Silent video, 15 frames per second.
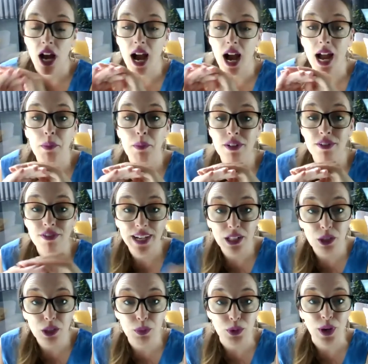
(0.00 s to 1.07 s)
I'm
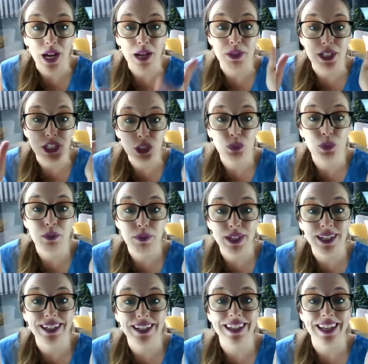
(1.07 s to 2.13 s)
available. I'm a human
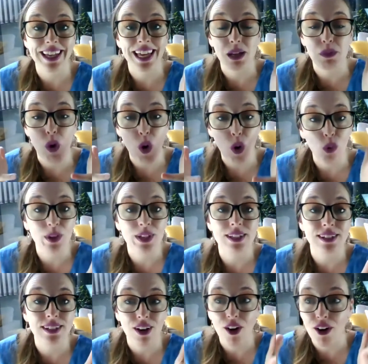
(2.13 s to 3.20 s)
being and I'm
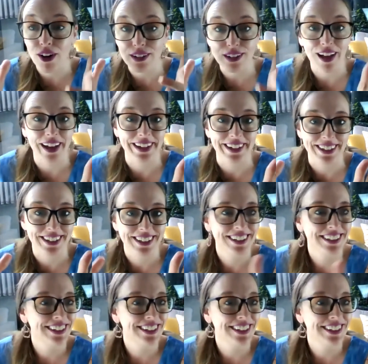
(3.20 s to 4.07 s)
always online.